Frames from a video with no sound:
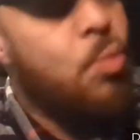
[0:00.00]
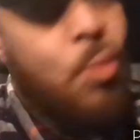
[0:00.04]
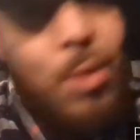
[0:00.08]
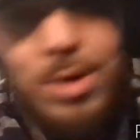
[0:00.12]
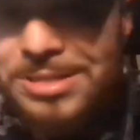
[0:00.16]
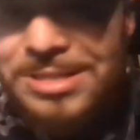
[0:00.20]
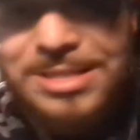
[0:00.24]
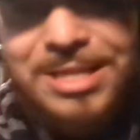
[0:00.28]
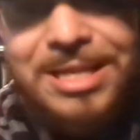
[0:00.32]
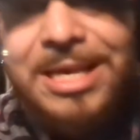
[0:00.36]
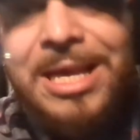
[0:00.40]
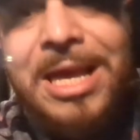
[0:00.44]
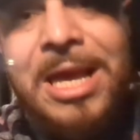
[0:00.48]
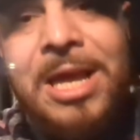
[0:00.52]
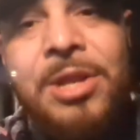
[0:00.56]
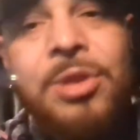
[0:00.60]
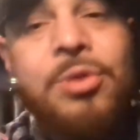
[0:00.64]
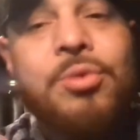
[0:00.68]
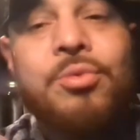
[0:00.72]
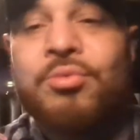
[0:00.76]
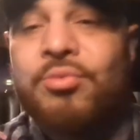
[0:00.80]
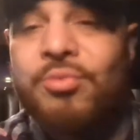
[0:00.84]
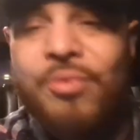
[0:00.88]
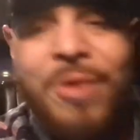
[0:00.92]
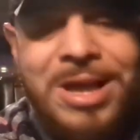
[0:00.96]
once again
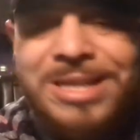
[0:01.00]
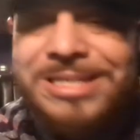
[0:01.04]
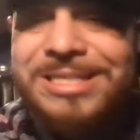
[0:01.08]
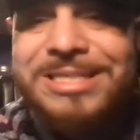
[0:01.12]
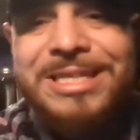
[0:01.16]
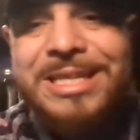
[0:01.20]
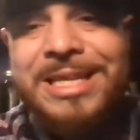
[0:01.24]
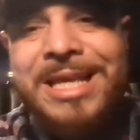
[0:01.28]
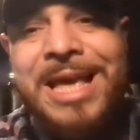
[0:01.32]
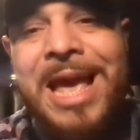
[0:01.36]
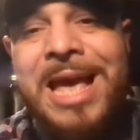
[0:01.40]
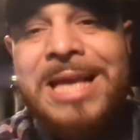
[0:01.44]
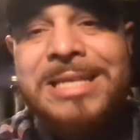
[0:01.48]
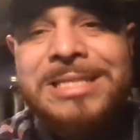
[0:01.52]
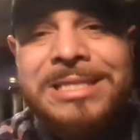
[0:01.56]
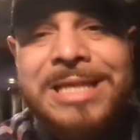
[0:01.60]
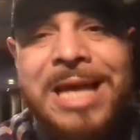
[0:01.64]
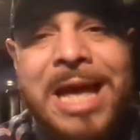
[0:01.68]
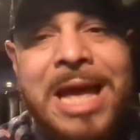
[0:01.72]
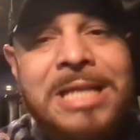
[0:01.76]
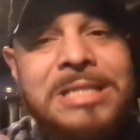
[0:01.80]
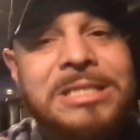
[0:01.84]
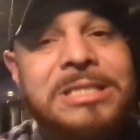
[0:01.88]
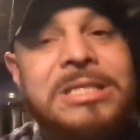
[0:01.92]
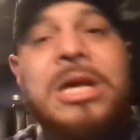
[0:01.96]
raising the gas
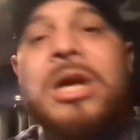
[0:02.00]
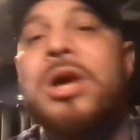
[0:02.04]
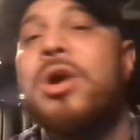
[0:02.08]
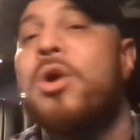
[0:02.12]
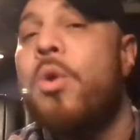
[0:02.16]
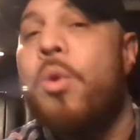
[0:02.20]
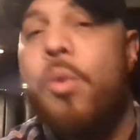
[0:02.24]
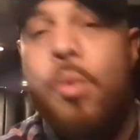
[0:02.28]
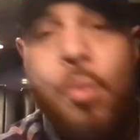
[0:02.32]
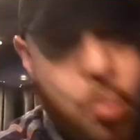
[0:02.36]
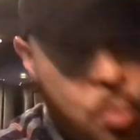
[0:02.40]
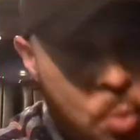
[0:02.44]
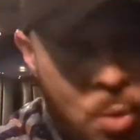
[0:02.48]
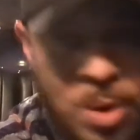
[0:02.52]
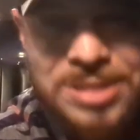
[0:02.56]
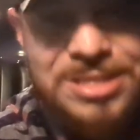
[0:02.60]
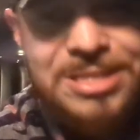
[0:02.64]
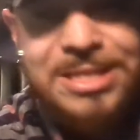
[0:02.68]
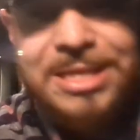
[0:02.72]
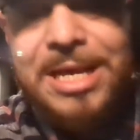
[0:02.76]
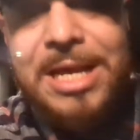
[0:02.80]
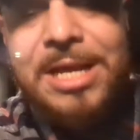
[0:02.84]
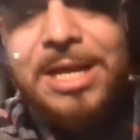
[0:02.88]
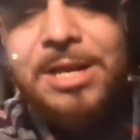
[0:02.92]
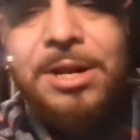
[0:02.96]
tax
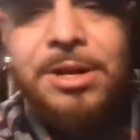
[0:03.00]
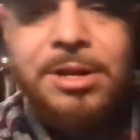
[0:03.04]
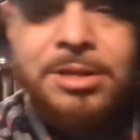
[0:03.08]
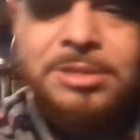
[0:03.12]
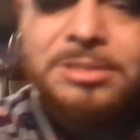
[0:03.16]
once again